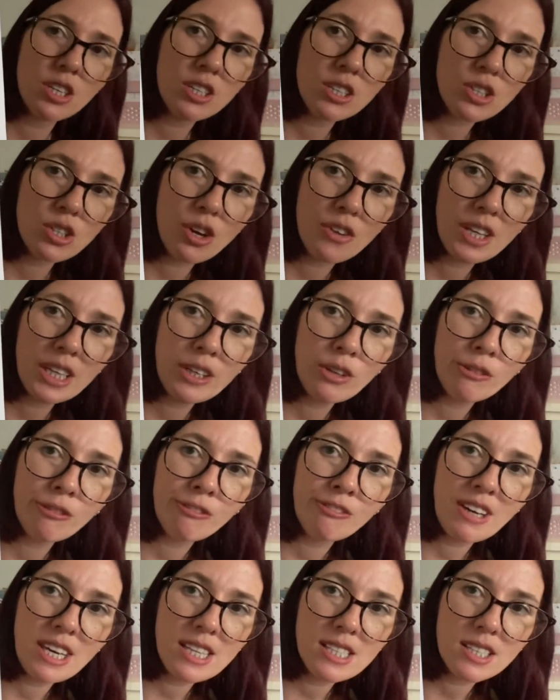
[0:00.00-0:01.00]
has got the little
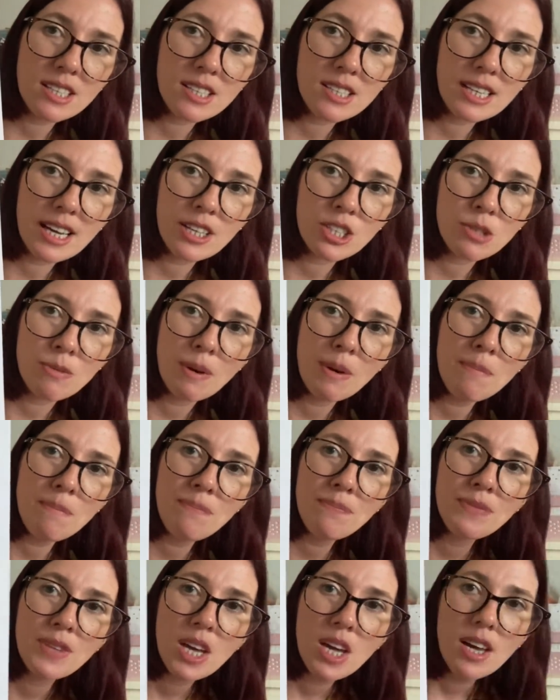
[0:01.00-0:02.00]
feet attachment,
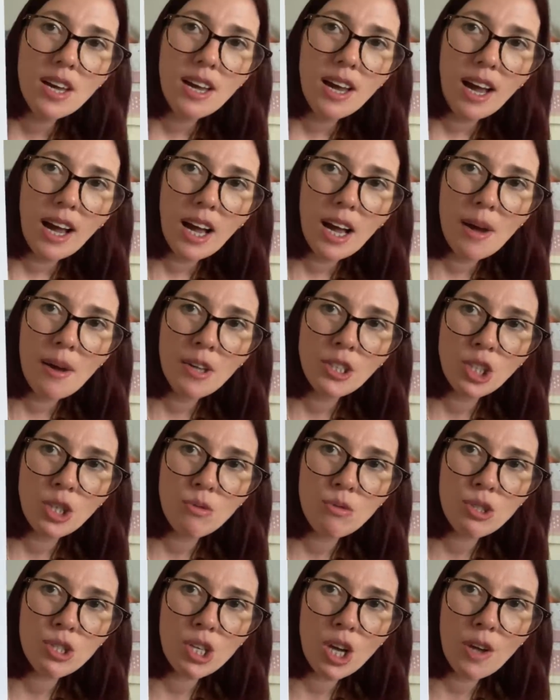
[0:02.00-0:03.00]
and you
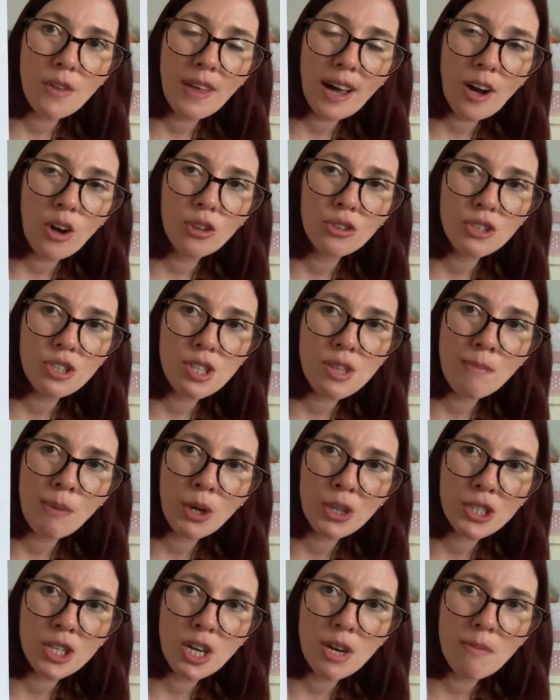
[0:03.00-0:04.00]
sew that onto the
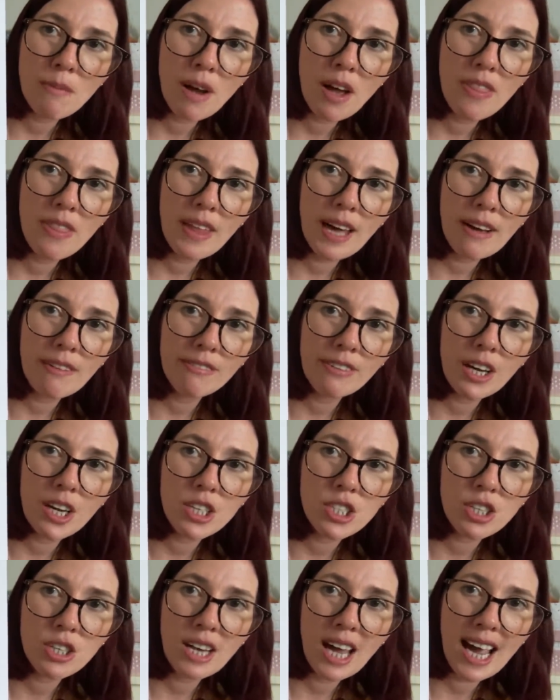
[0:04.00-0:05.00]
bottom, and that
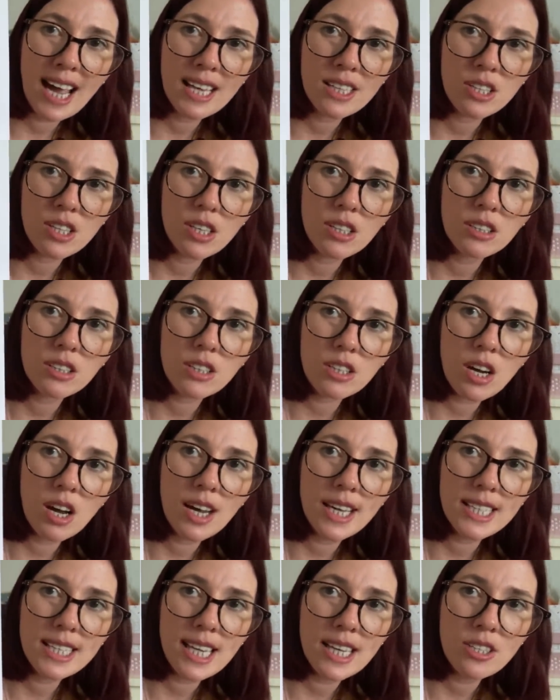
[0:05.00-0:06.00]
version hasn't.
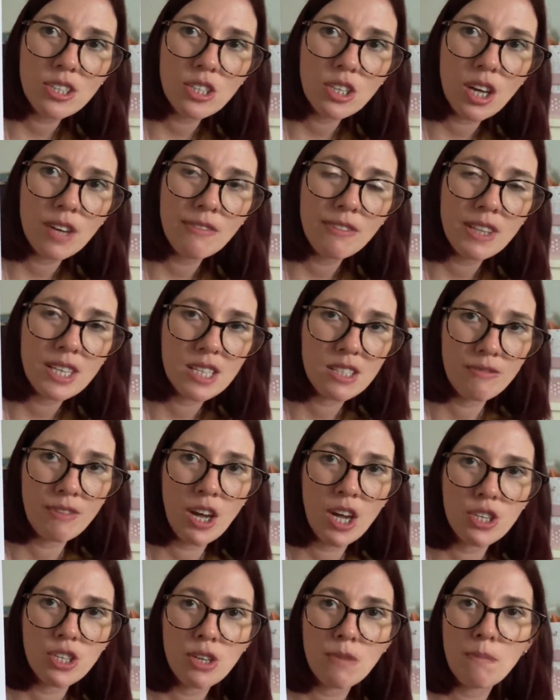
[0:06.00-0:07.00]
I tend to go for this
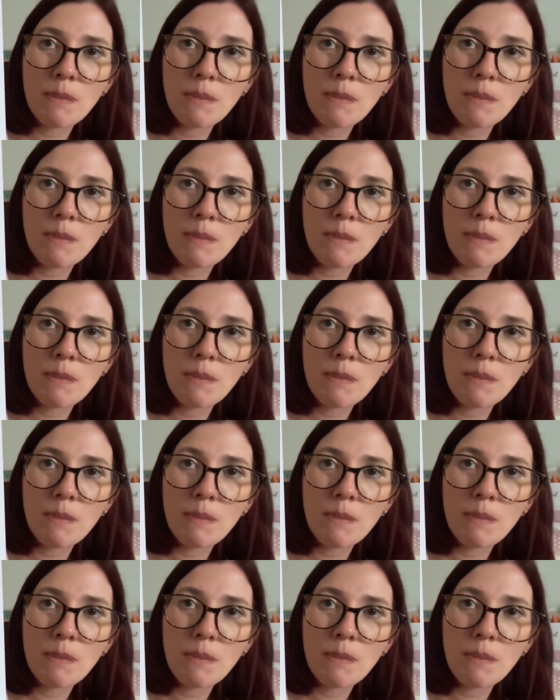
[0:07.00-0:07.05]
version